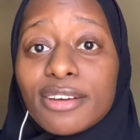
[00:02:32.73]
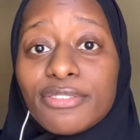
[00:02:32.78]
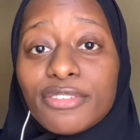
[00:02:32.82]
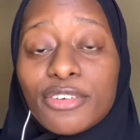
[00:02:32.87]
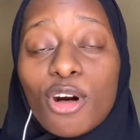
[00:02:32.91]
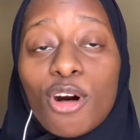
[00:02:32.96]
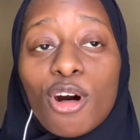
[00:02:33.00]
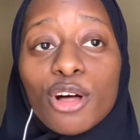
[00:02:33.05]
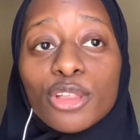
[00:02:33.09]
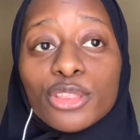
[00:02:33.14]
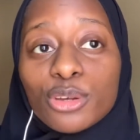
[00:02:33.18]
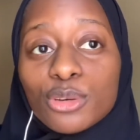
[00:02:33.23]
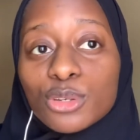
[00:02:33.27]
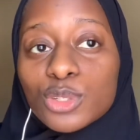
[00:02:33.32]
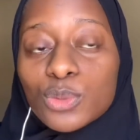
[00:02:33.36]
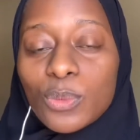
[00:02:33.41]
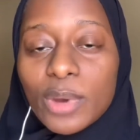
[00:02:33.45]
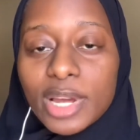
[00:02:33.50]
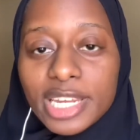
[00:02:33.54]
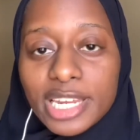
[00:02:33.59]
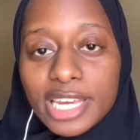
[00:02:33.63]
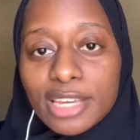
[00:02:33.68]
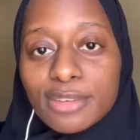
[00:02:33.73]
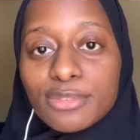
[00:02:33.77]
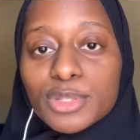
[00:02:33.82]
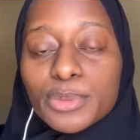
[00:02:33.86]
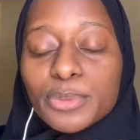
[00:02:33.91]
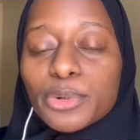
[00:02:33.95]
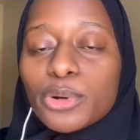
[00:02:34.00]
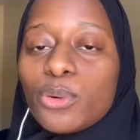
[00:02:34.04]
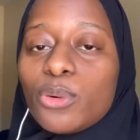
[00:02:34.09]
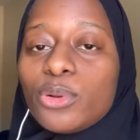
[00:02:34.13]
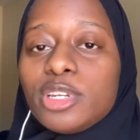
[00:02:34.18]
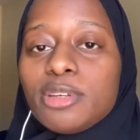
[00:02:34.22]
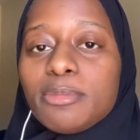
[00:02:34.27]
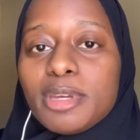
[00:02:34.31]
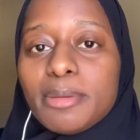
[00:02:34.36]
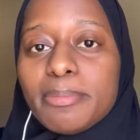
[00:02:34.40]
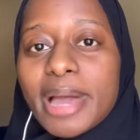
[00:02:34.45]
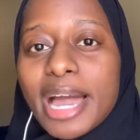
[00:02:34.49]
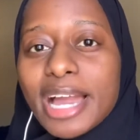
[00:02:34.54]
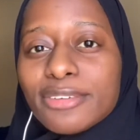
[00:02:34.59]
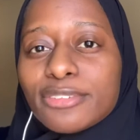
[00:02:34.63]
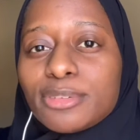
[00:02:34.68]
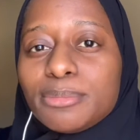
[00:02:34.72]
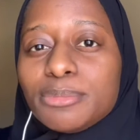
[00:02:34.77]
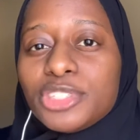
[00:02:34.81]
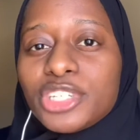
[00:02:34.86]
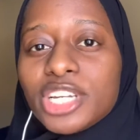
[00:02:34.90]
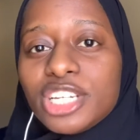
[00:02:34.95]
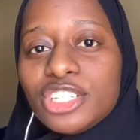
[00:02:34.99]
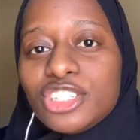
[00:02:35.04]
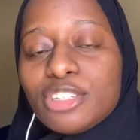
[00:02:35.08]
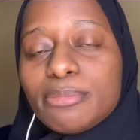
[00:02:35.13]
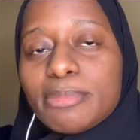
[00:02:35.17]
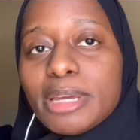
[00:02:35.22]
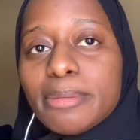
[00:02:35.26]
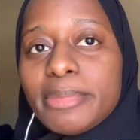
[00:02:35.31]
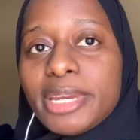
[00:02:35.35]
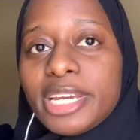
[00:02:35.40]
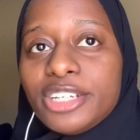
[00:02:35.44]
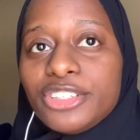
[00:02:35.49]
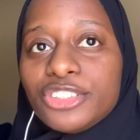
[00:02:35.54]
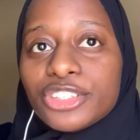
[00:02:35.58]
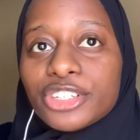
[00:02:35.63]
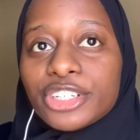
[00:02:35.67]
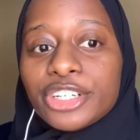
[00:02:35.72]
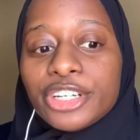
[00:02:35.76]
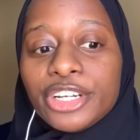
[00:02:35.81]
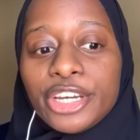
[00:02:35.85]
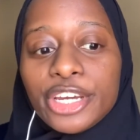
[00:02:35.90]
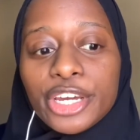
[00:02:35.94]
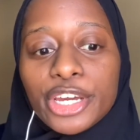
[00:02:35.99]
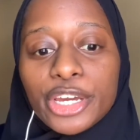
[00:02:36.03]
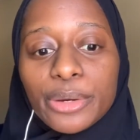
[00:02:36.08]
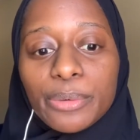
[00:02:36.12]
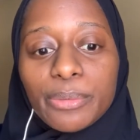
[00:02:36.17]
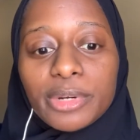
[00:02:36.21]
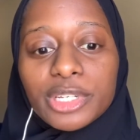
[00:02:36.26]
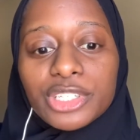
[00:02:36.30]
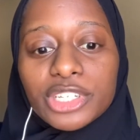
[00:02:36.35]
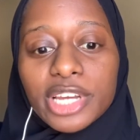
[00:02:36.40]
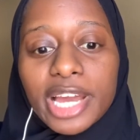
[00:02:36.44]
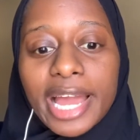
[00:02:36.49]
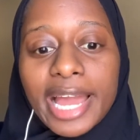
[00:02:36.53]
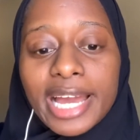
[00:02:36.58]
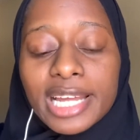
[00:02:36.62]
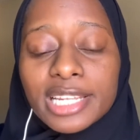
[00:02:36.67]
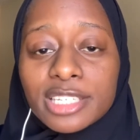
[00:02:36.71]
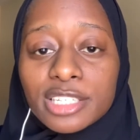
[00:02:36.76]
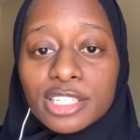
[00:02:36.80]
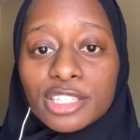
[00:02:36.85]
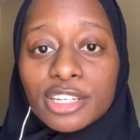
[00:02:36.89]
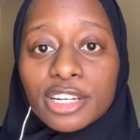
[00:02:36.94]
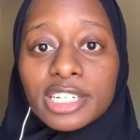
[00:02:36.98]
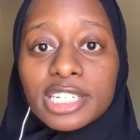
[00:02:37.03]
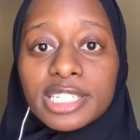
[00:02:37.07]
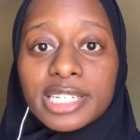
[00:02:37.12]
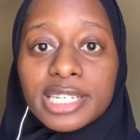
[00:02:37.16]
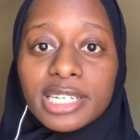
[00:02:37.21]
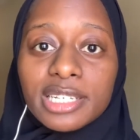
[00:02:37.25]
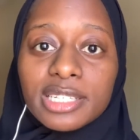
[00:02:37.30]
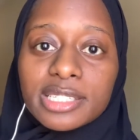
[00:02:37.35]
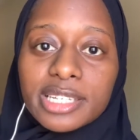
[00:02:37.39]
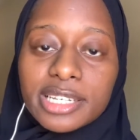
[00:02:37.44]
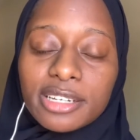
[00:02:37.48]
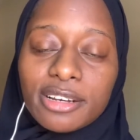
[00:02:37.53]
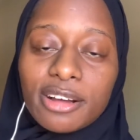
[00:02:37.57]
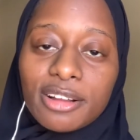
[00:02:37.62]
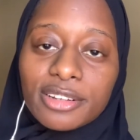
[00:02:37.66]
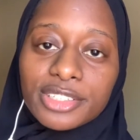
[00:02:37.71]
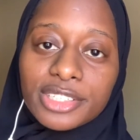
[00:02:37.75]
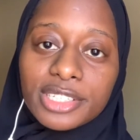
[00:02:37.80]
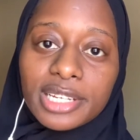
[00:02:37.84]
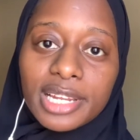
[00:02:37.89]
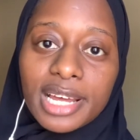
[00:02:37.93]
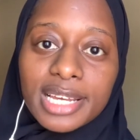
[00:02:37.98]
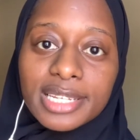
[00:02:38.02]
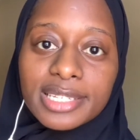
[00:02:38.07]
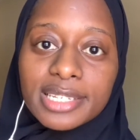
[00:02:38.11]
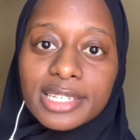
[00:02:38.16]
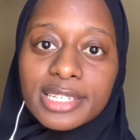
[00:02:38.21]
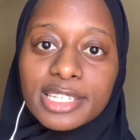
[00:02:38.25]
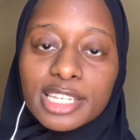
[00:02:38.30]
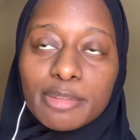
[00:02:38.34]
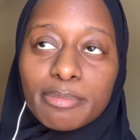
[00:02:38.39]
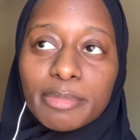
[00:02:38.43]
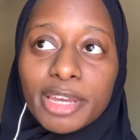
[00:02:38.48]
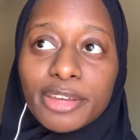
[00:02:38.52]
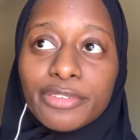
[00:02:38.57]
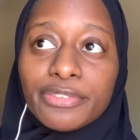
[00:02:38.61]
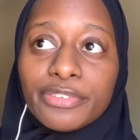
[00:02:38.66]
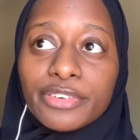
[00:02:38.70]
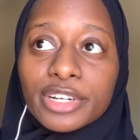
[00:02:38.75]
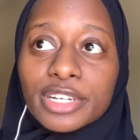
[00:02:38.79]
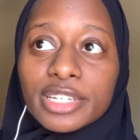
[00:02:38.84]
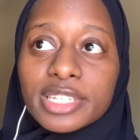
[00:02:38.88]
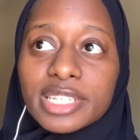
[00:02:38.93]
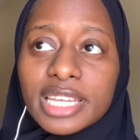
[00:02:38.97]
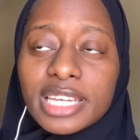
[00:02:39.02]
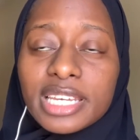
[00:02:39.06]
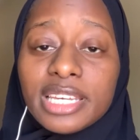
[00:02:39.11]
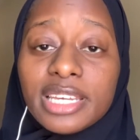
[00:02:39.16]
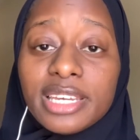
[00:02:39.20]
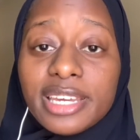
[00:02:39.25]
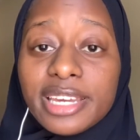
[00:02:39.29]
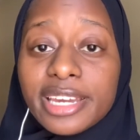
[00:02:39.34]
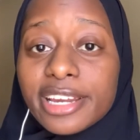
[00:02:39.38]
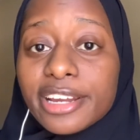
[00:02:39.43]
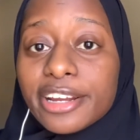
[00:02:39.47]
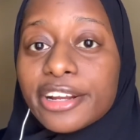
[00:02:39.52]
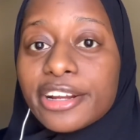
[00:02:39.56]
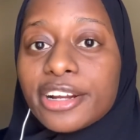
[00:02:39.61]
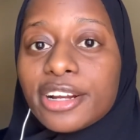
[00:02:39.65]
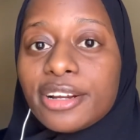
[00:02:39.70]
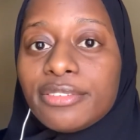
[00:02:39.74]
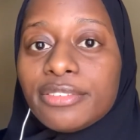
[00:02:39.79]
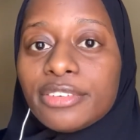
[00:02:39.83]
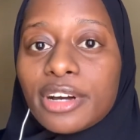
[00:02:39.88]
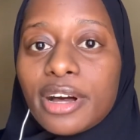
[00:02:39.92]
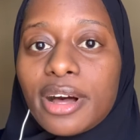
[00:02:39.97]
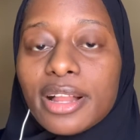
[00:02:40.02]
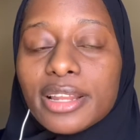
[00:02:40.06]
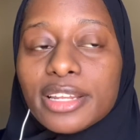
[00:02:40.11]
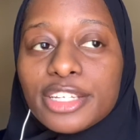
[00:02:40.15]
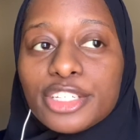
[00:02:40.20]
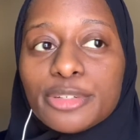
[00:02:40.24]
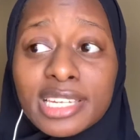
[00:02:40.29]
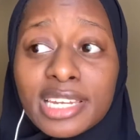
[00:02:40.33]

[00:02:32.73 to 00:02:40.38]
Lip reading: All those what ifs were holding me back from changing my major, which I had started taking psychology classes in my first like year of college.